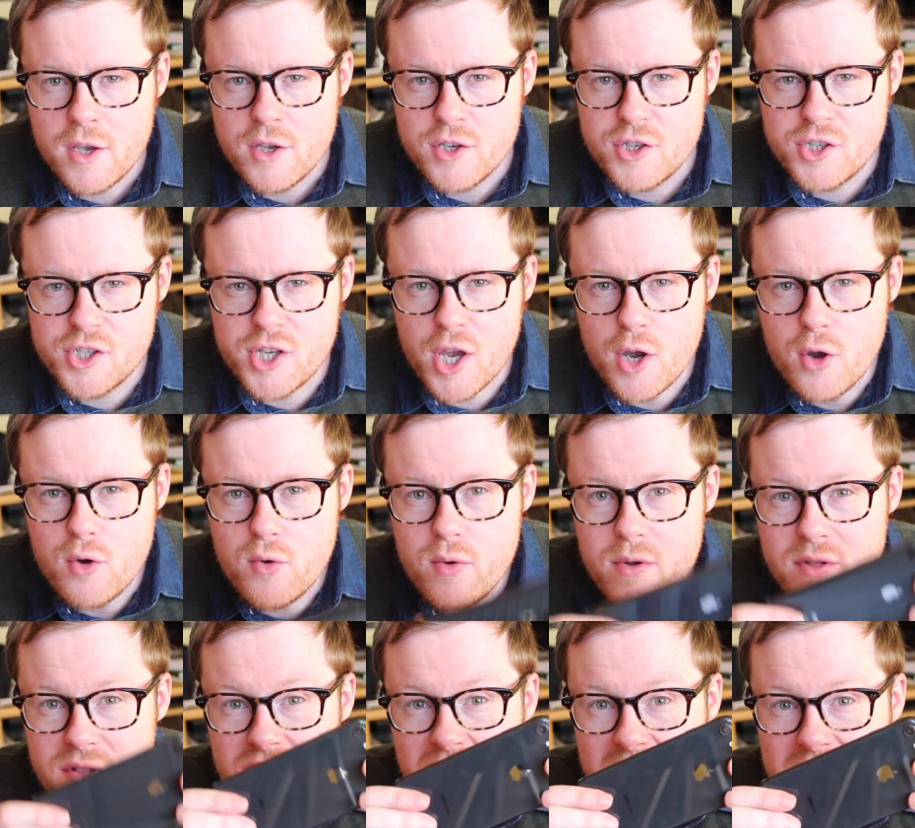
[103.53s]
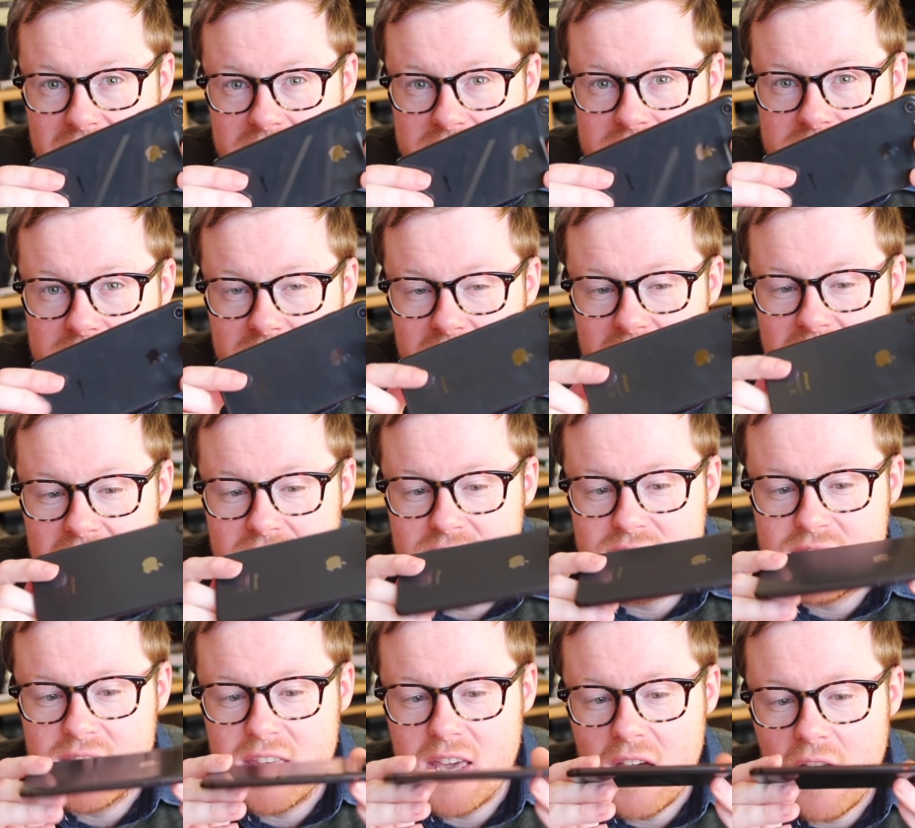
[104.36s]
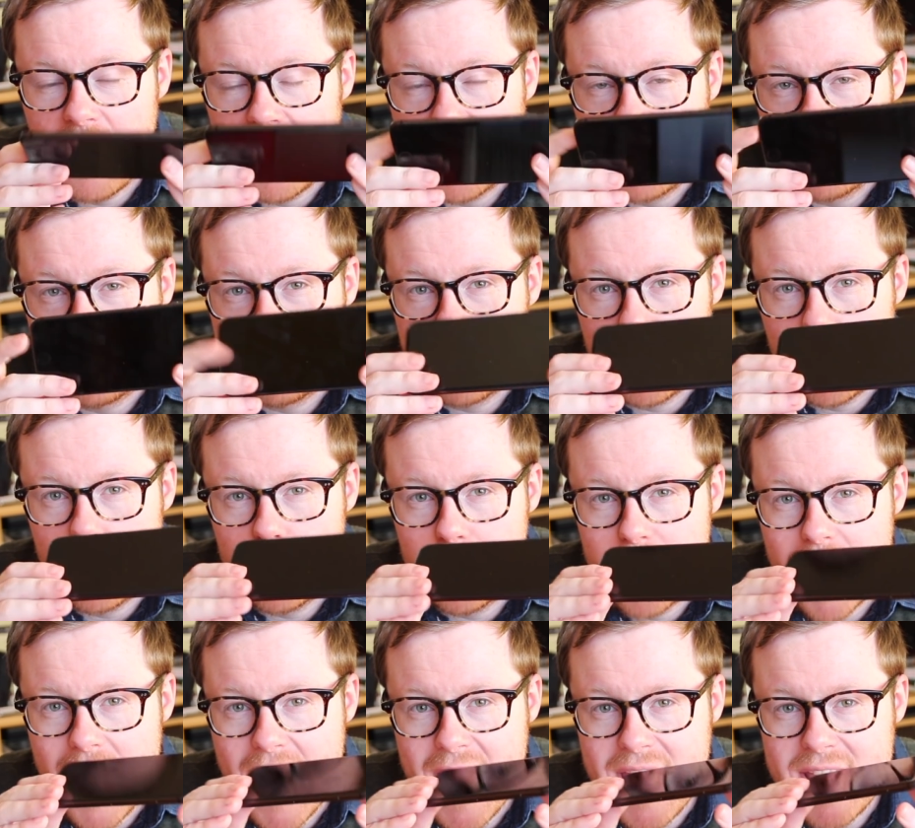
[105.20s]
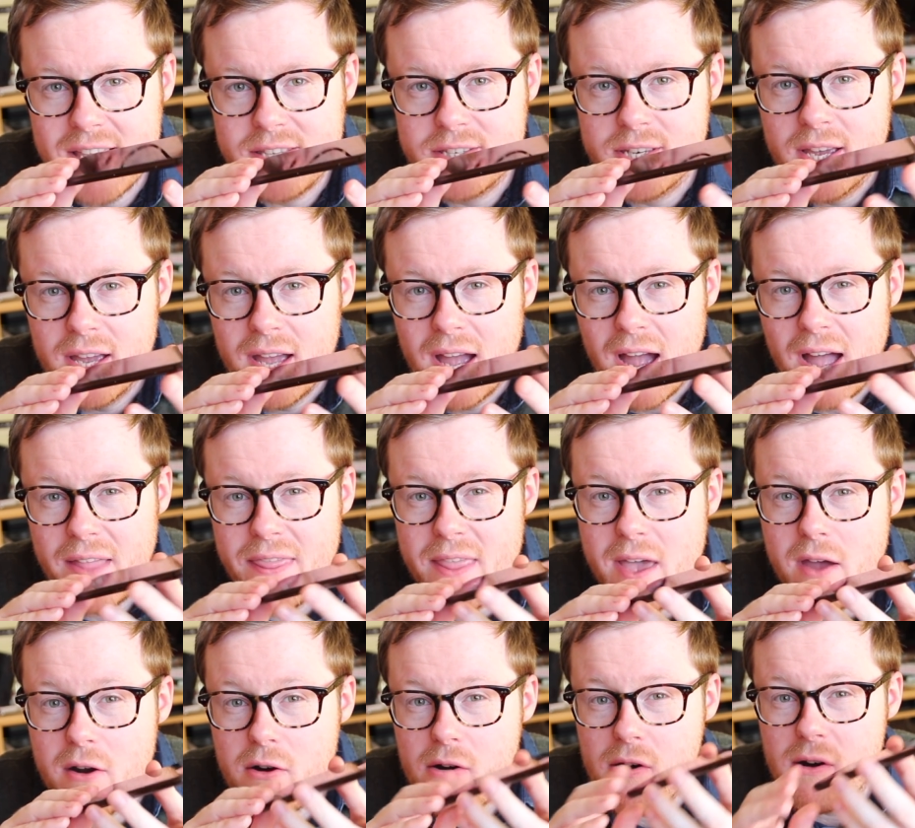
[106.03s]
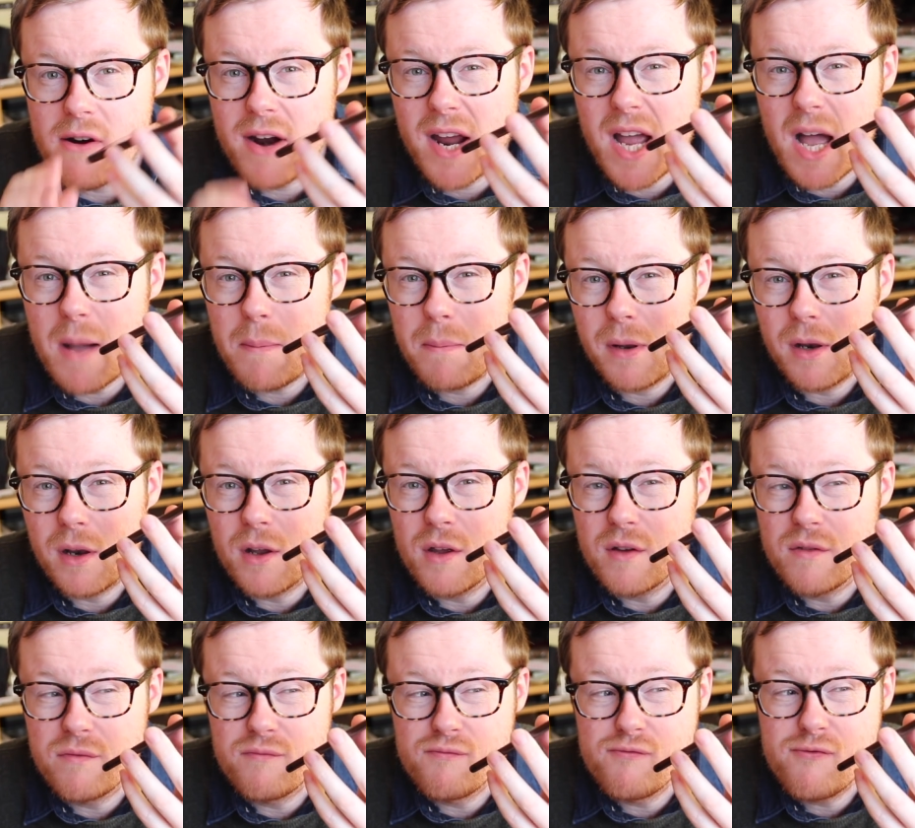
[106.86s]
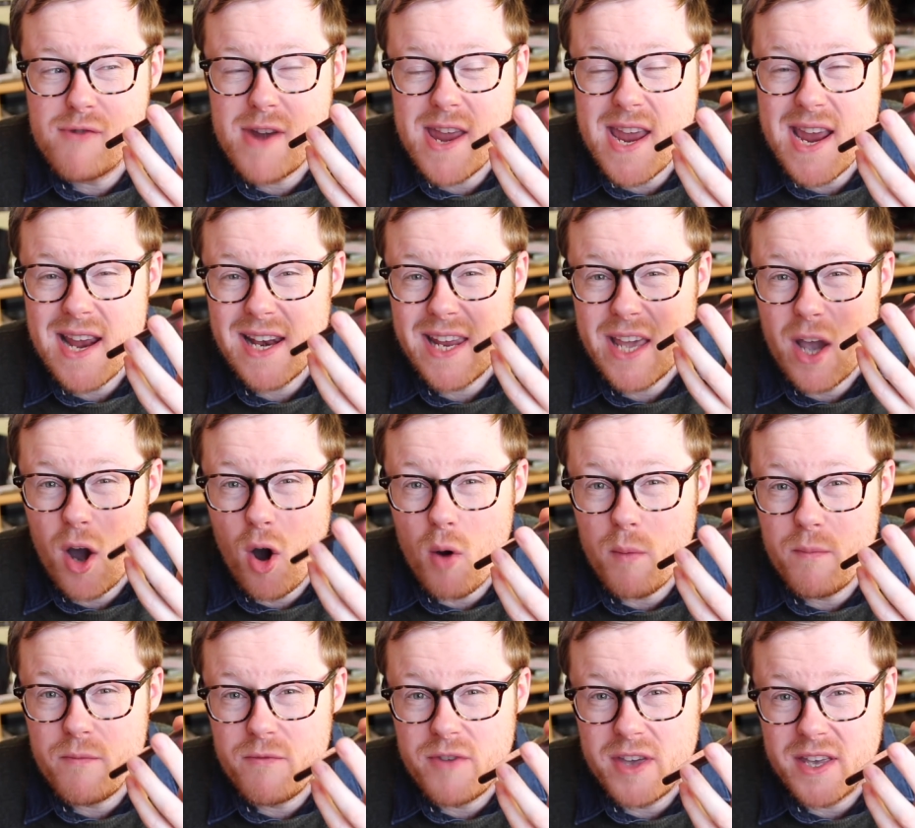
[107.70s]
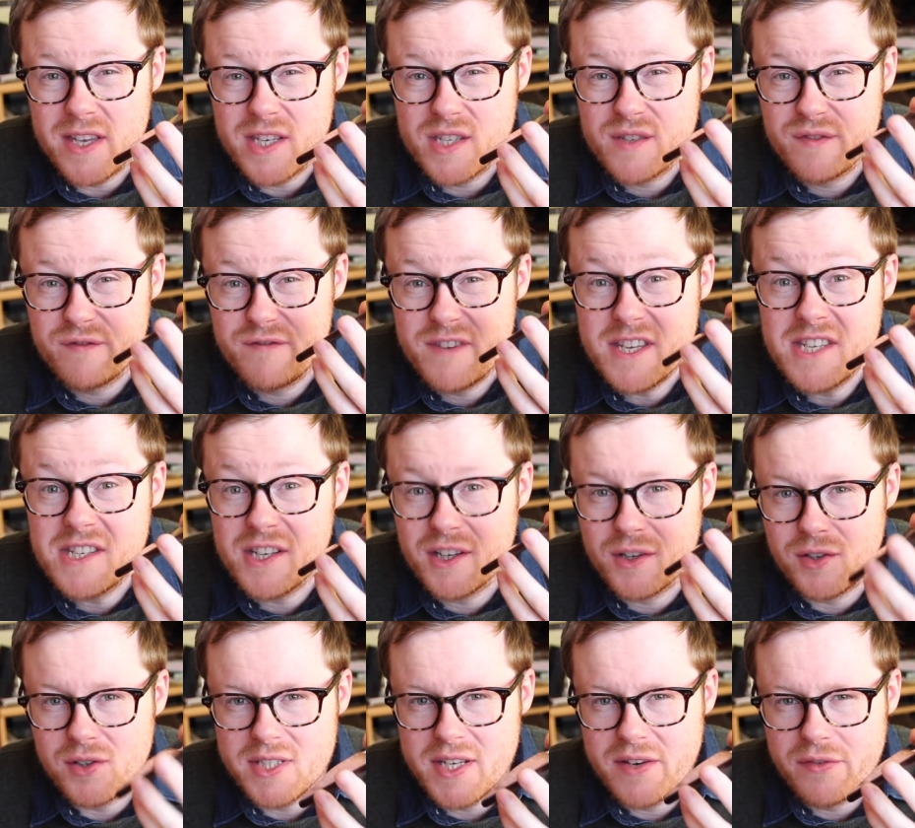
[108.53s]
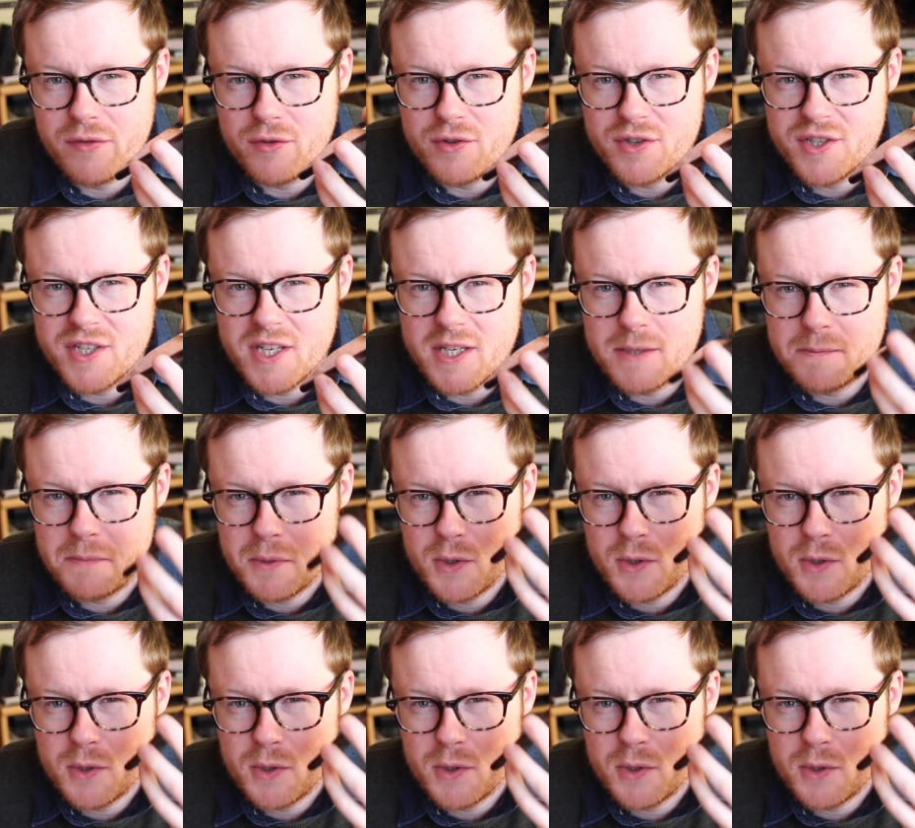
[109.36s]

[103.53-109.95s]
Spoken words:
So this is the iPhone 8, and there are a couple of really obvious physical differences